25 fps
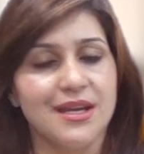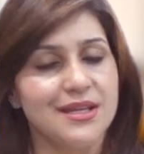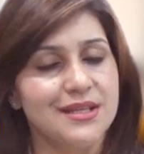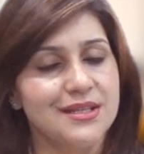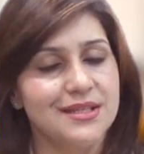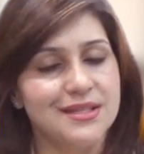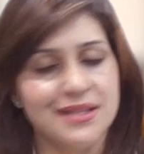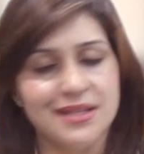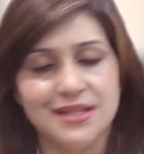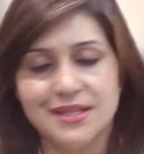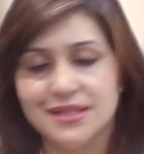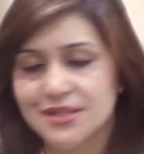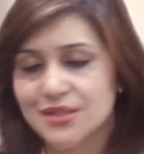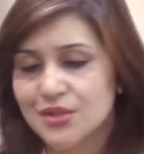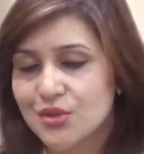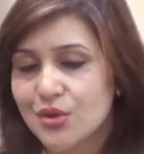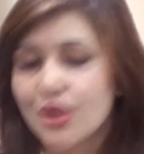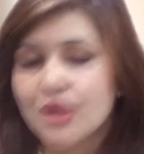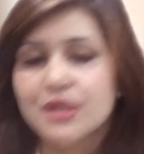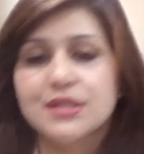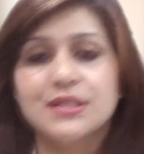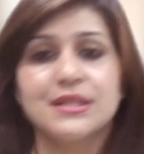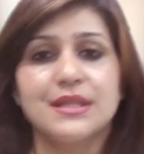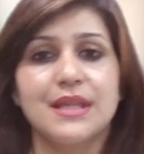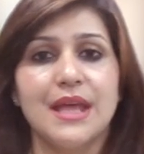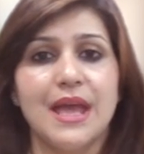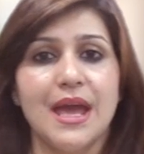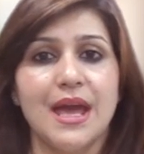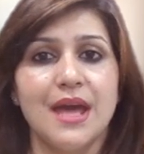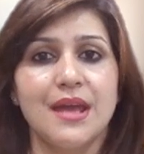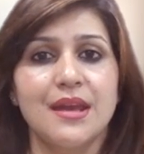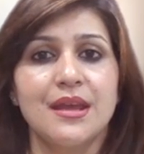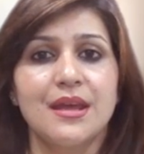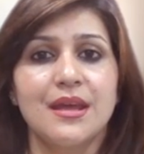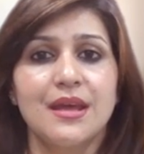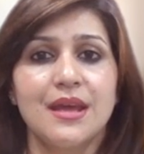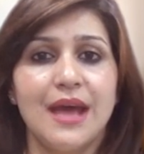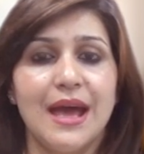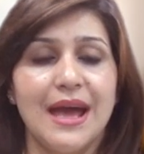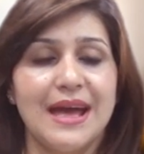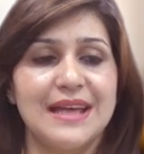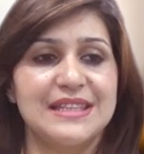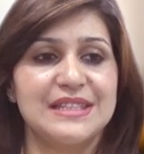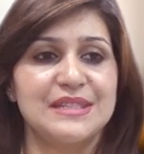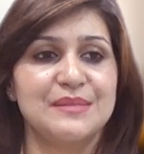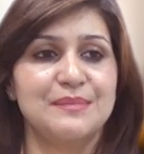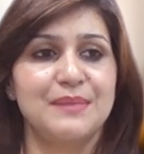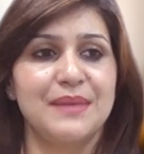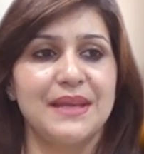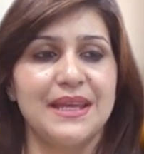It is not there
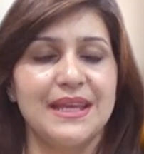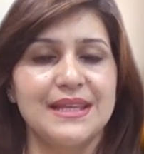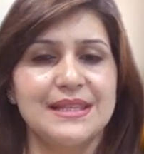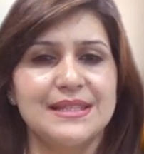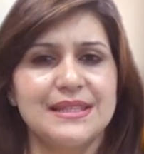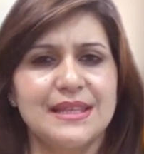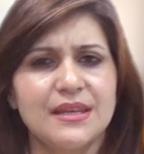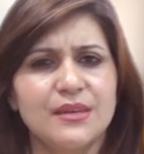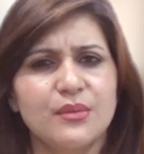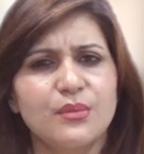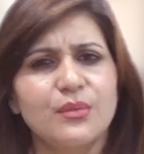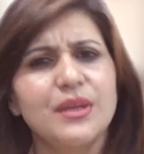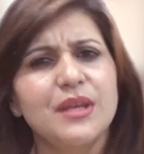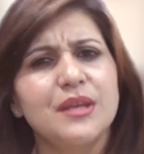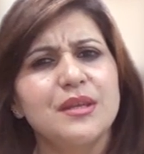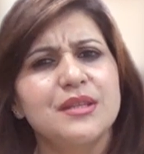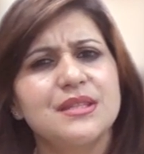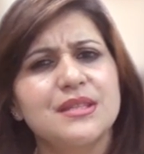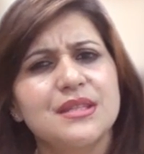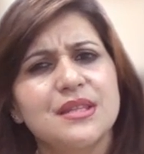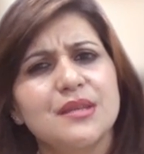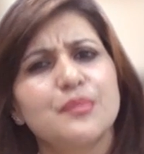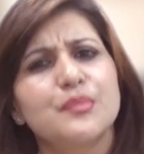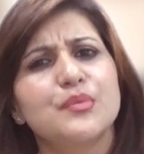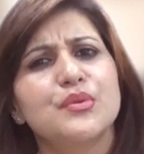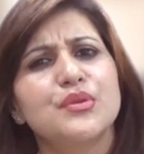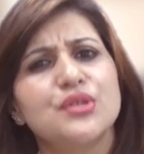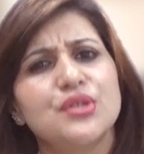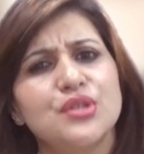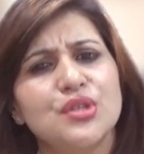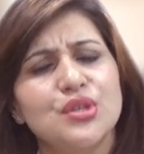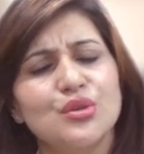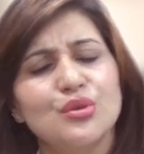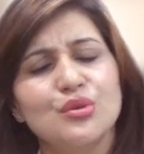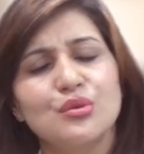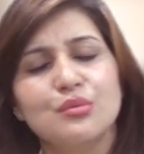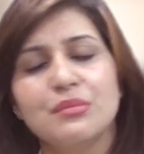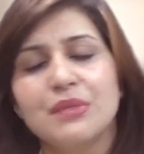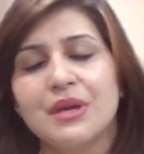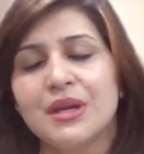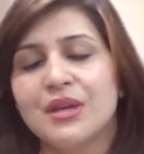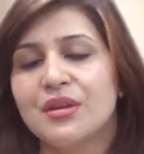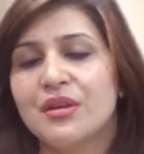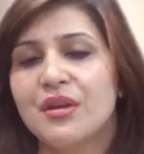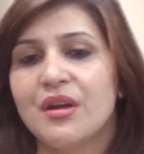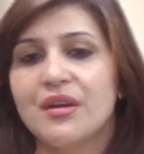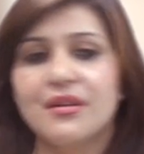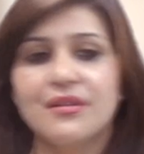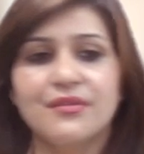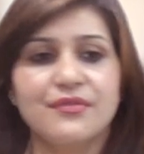as a place, and we still presume, and a
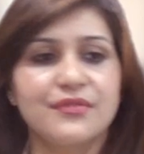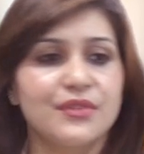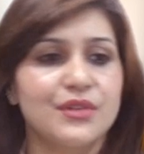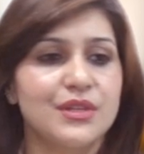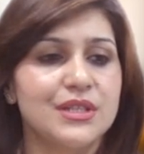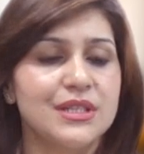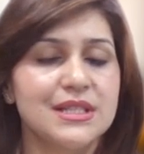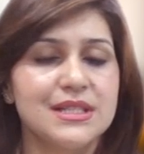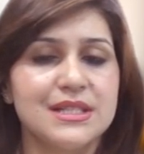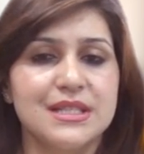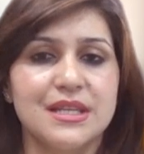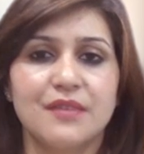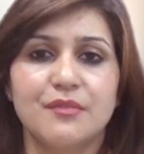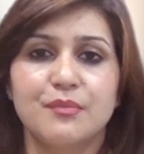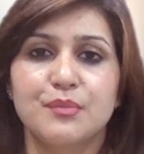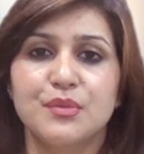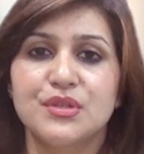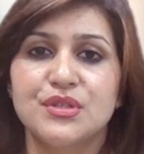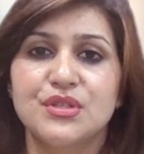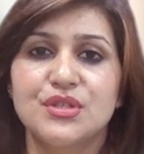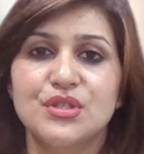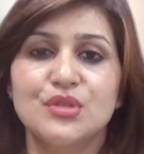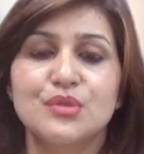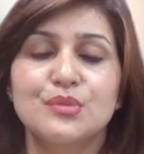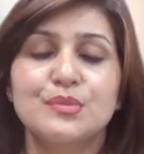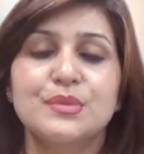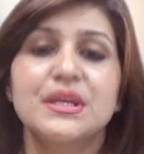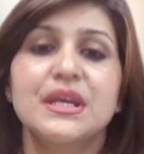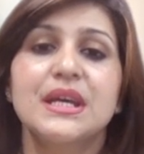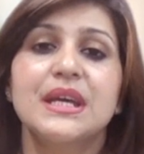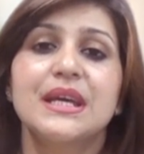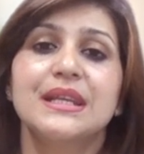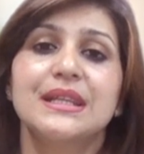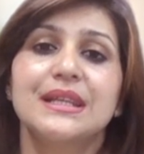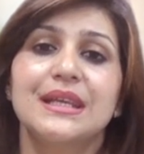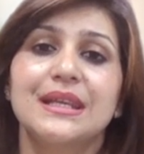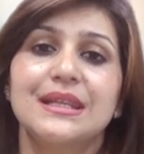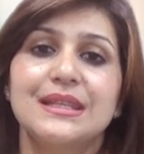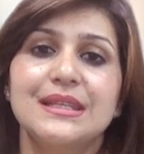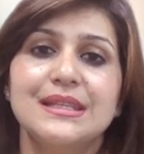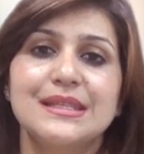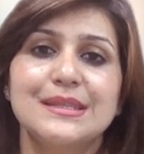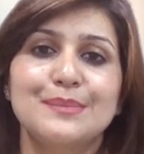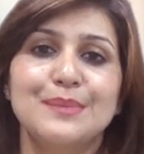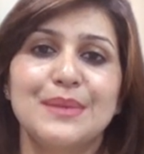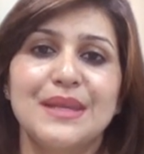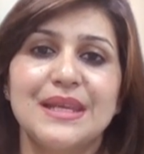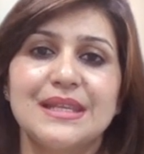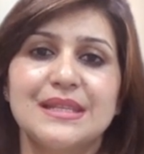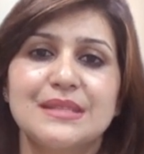lot of critics have presumed, that this
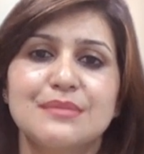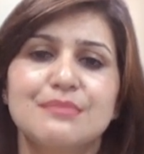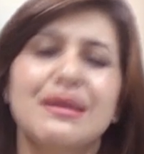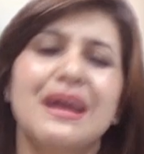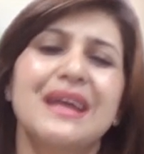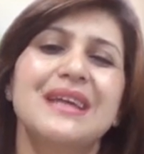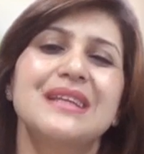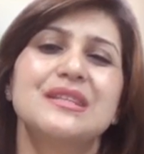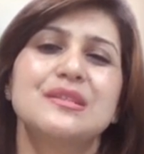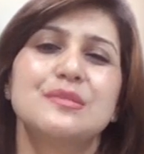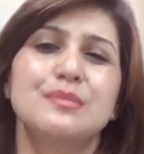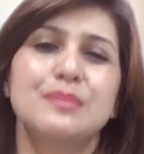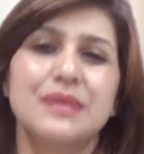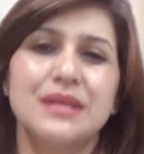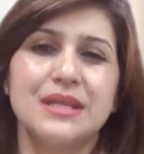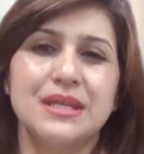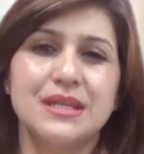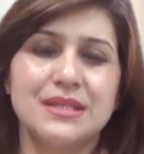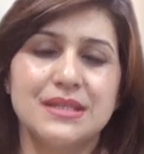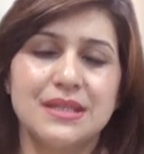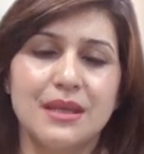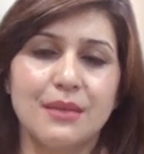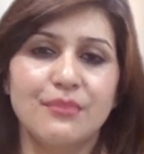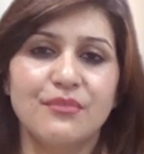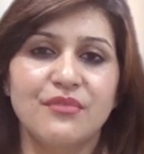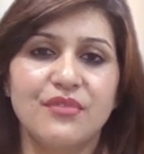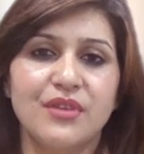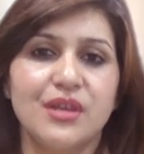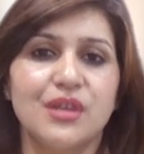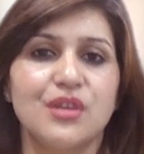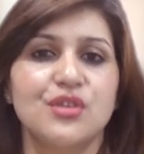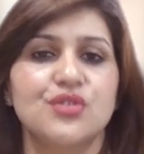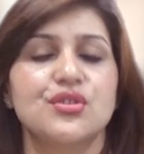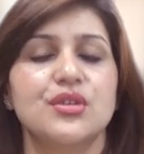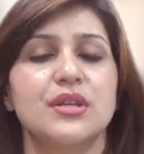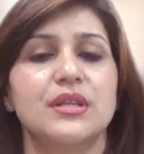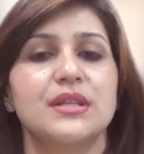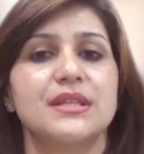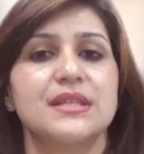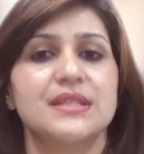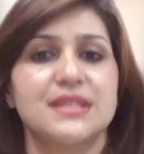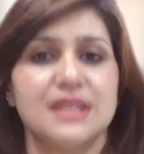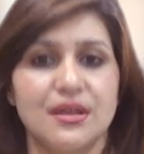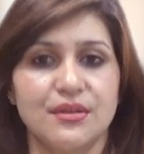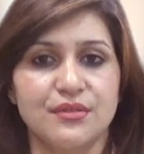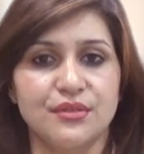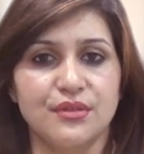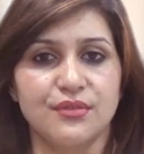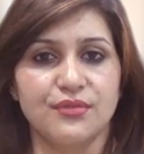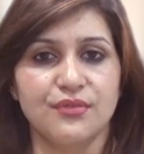place might be some village in the
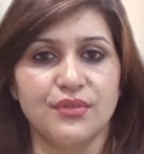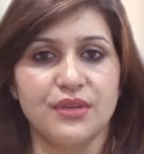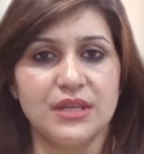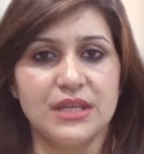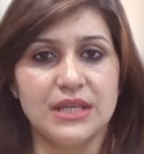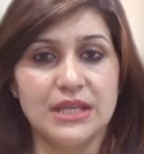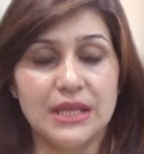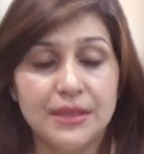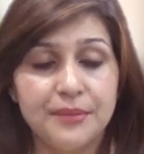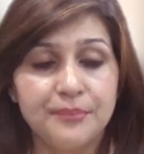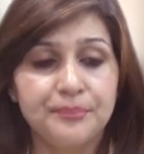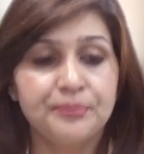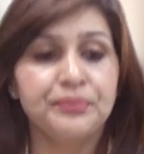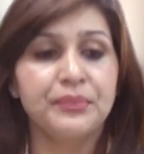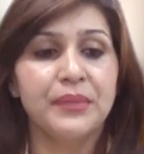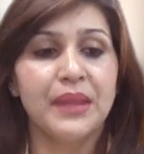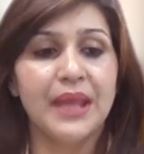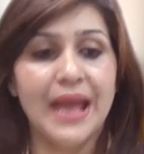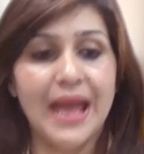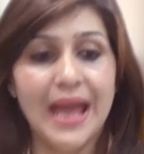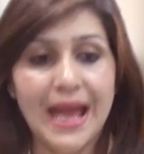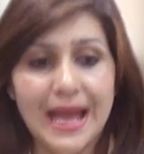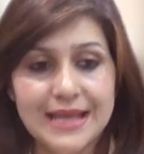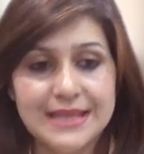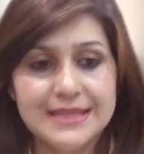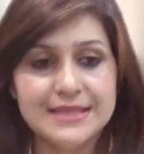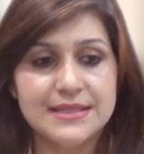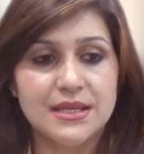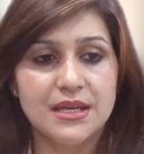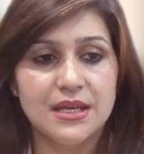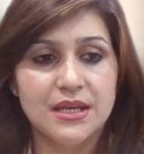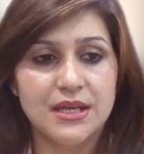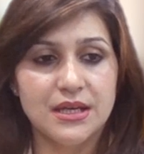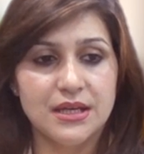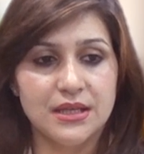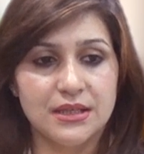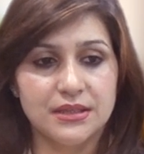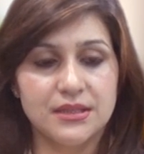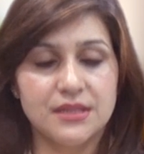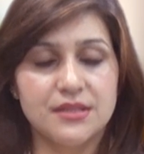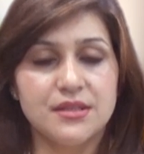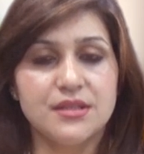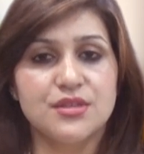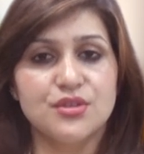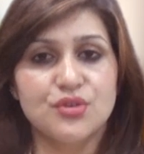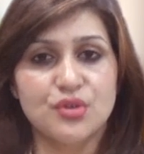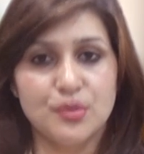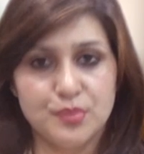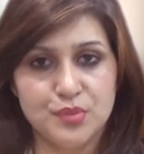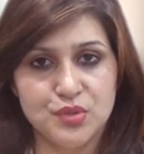south of India, as the
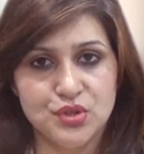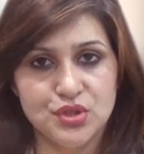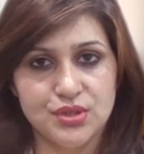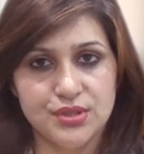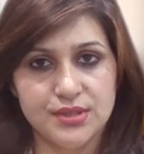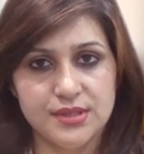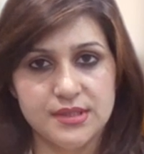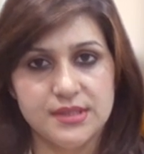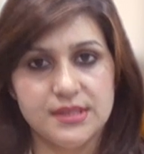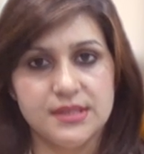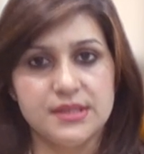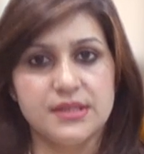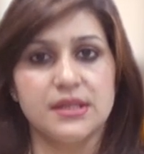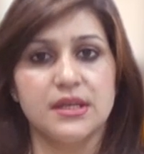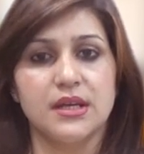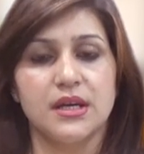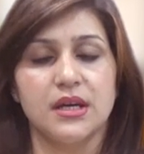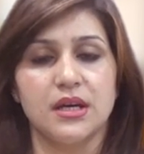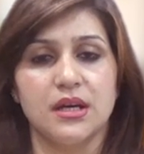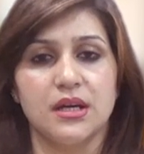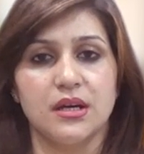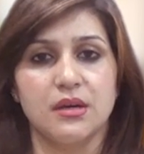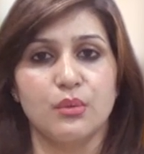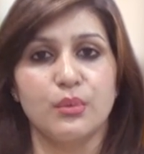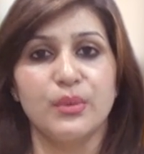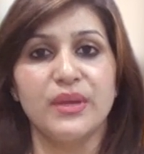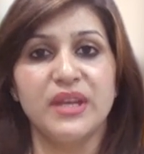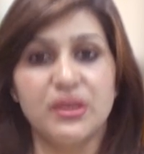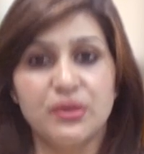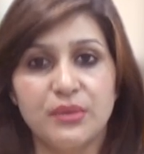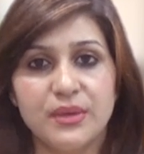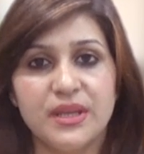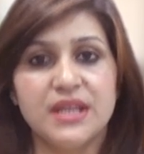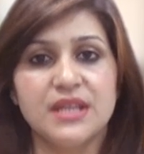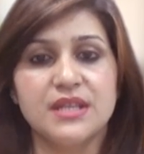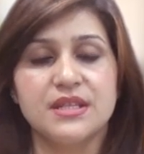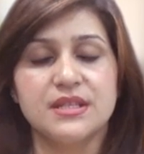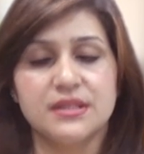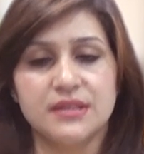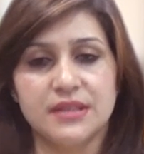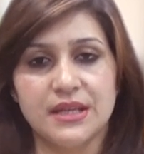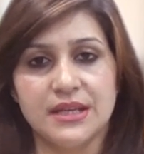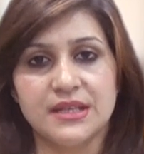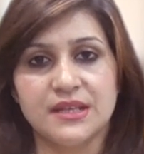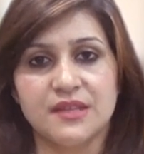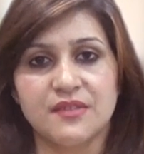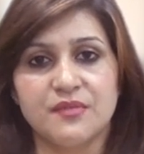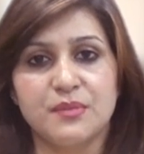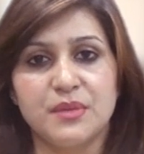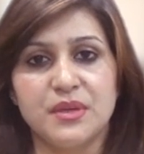descriptions we read that
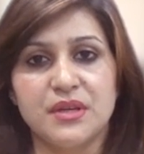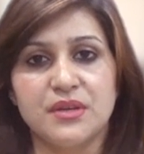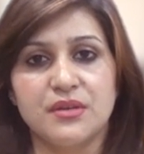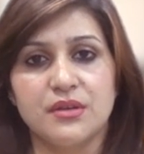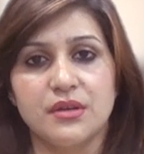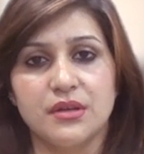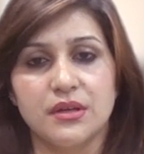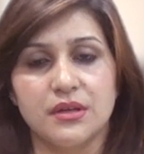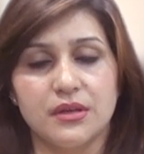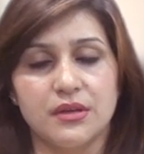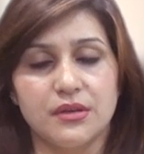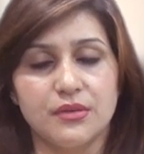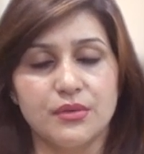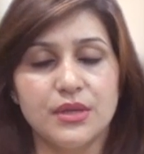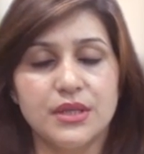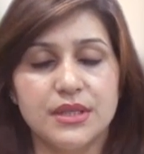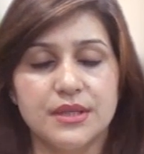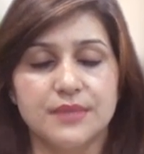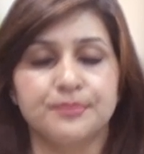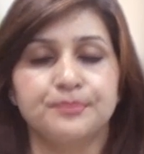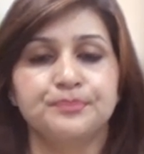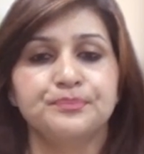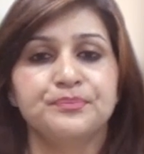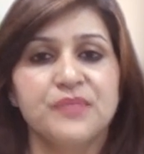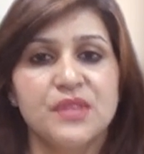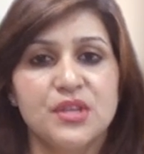have been written.